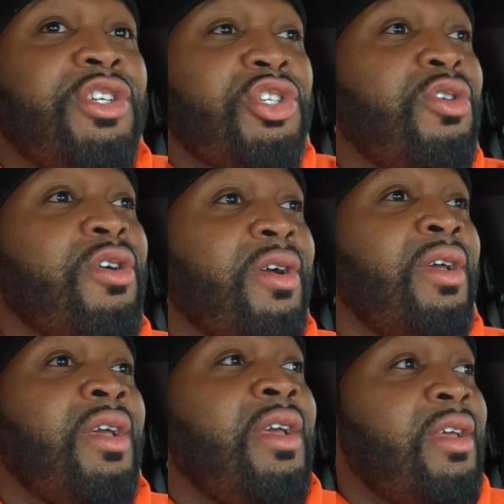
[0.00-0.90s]
sure
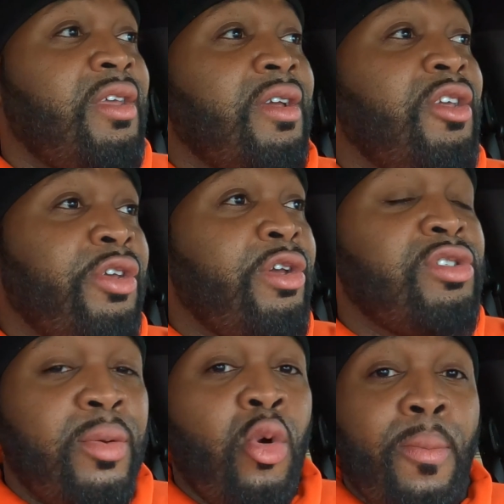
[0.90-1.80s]
you're
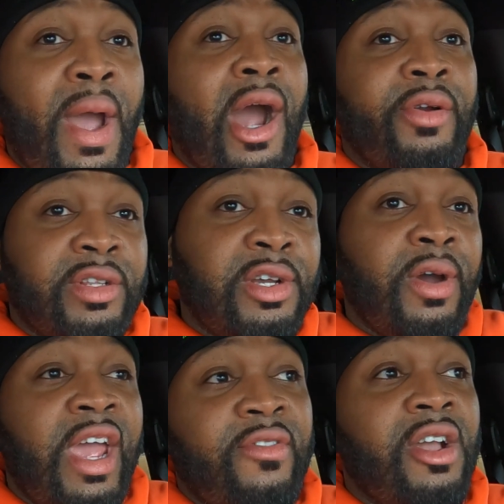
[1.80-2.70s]
using more power to
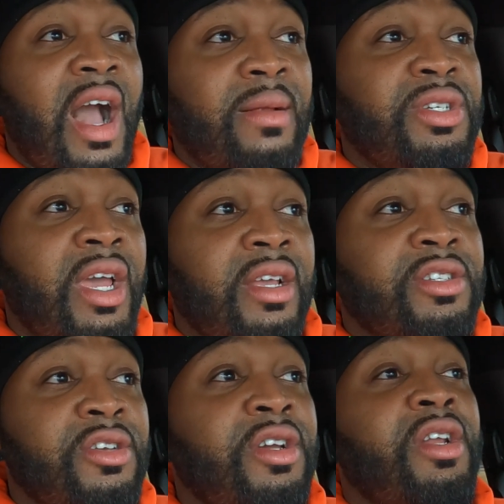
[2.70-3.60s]
tow a heavier object,
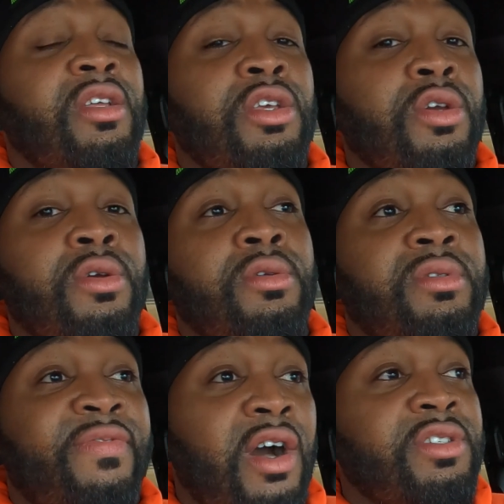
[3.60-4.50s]
so you're gonna
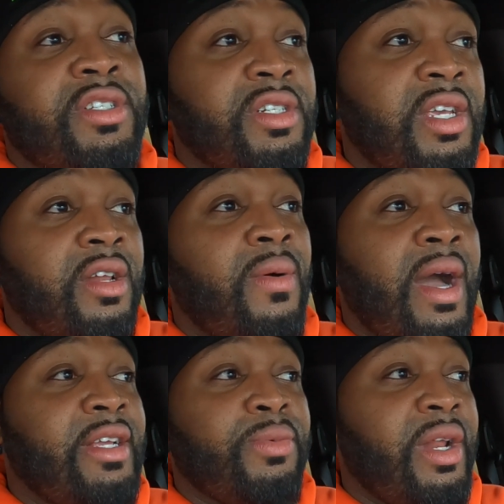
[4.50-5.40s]
use voltage and
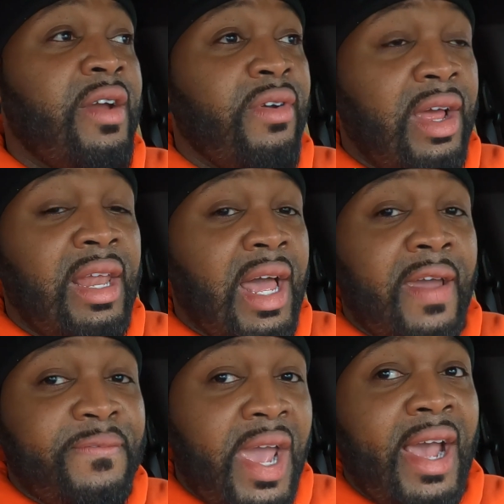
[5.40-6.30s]
kilowatts or whatever a
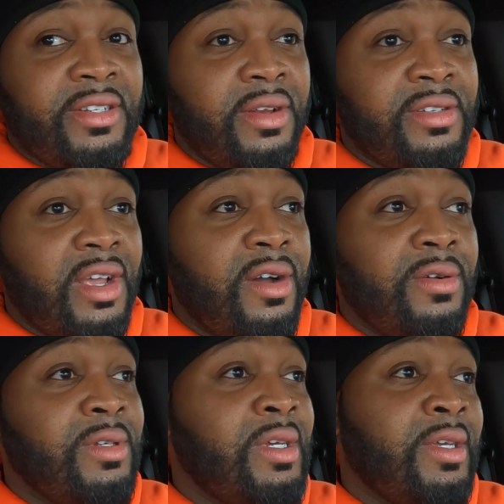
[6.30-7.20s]
lot faster.
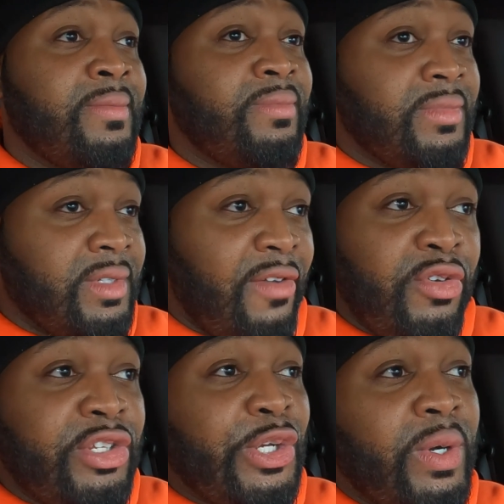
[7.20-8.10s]
So if
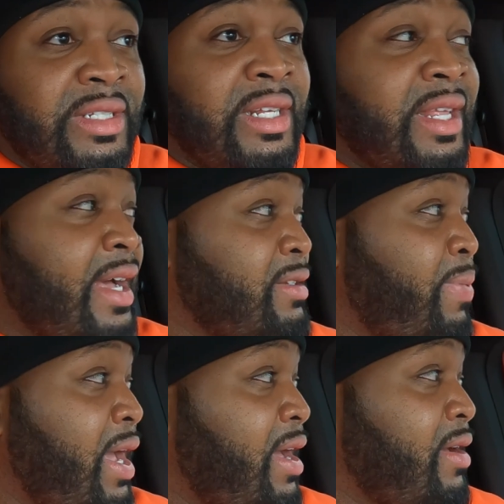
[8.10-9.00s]
you're towing 10,000
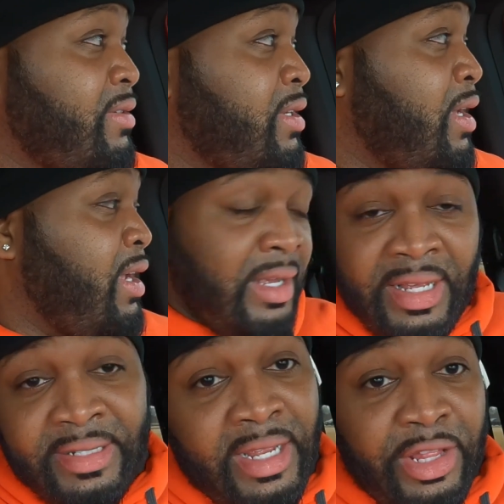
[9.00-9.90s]
pounds,
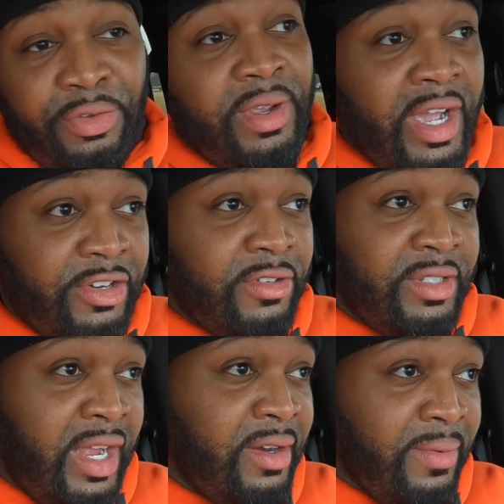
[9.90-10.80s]
let's say the 300
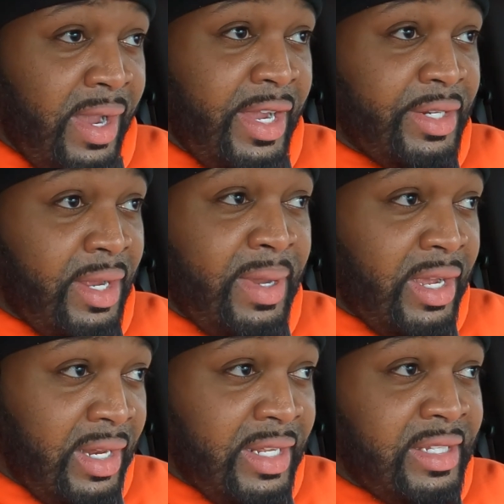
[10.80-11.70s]
standard range, I mean
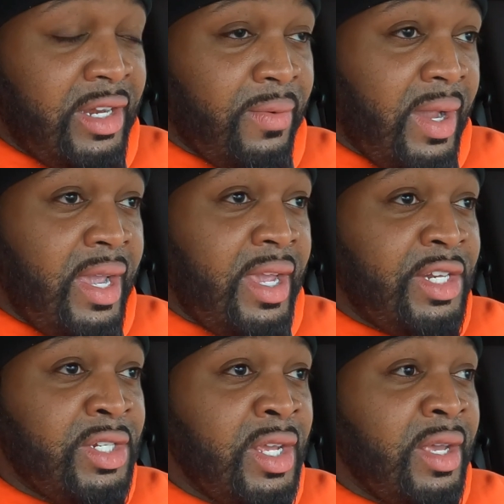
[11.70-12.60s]
extended
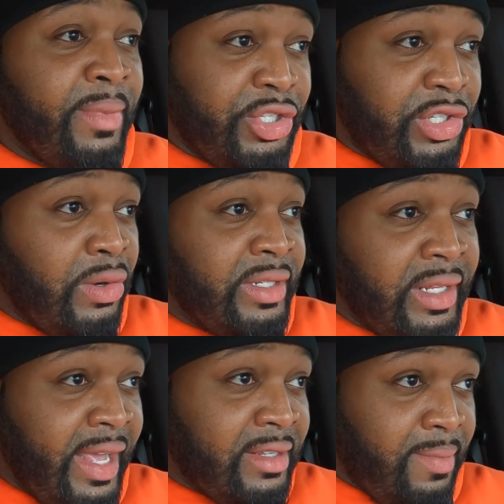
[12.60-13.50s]
range, but you're towing
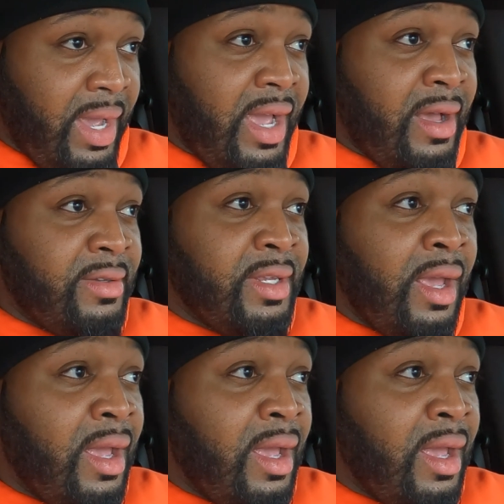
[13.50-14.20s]
10,000 pounds,